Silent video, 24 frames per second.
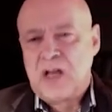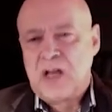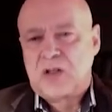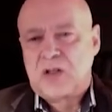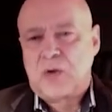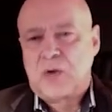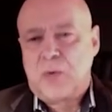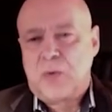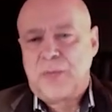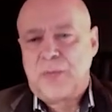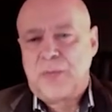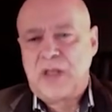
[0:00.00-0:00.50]

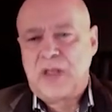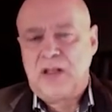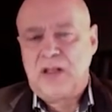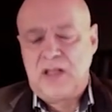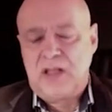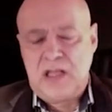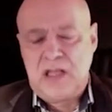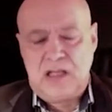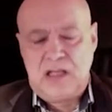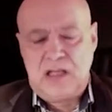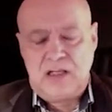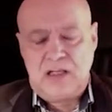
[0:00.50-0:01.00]
So
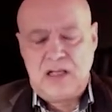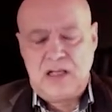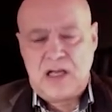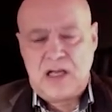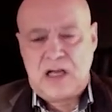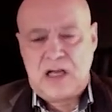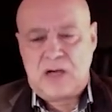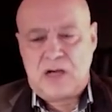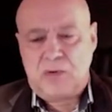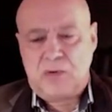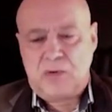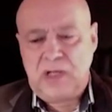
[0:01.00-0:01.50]
in
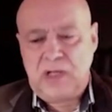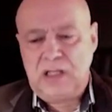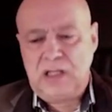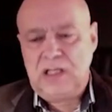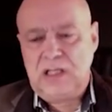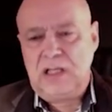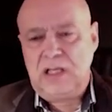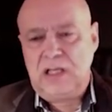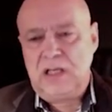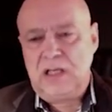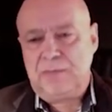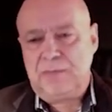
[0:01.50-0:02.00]
the
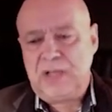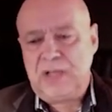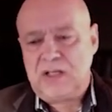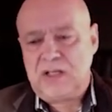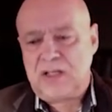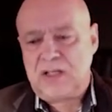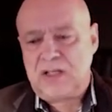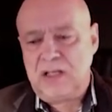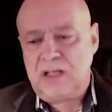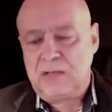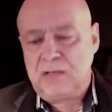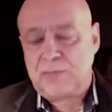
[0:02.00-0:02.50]

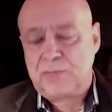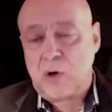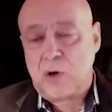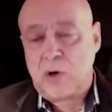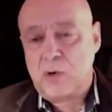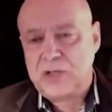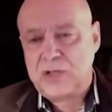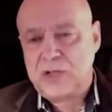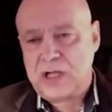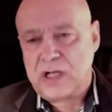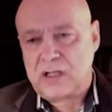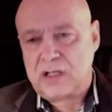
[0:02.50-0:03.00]
EPC and
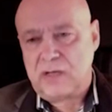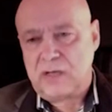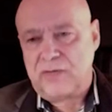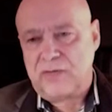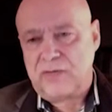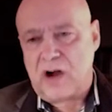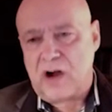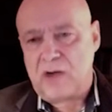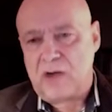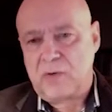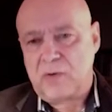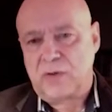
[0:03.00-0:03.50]
project
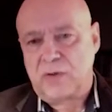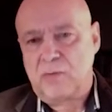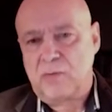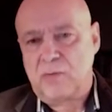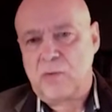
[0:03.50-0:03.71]
environment,